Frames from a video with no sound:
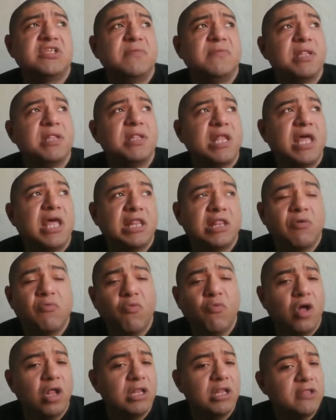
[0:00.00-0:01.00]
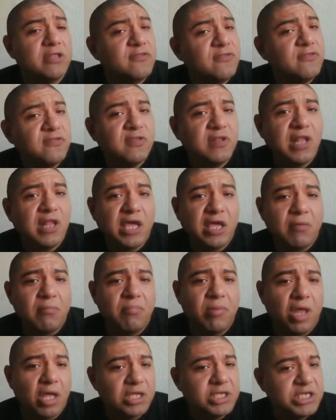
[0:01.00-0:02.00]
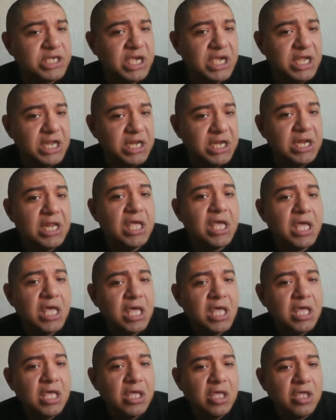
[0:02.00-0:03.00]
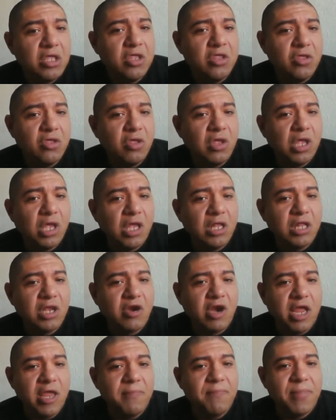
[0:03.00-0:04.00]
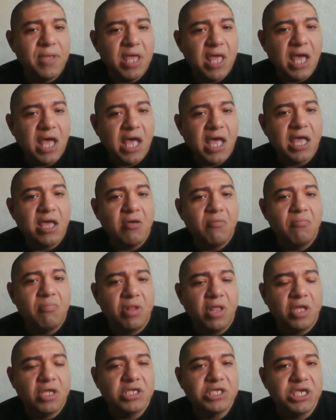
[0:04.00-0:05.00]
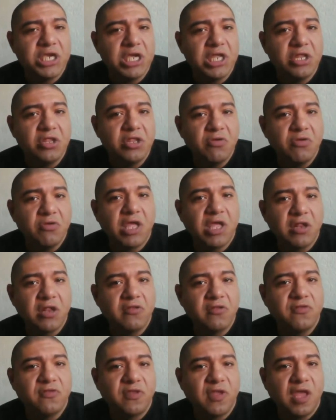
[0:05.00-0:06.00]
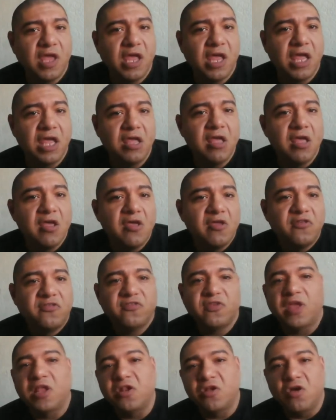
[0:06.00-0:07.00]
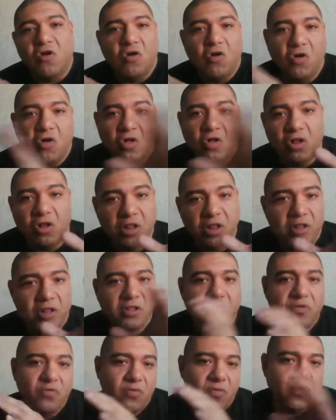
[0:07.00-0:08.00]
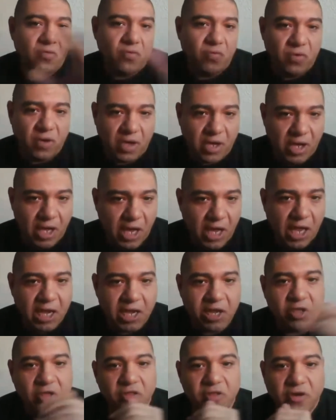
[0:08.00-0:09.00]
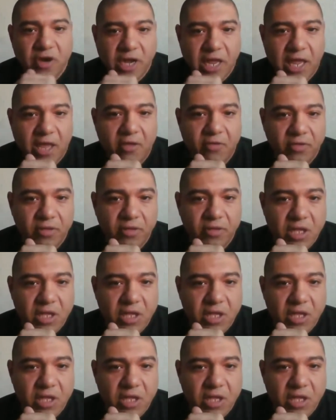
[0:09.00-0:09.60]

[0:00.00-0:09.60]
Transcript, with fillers: even like the wallets, like blockchain, uh, their API on blockchain, you can say send all to any other account.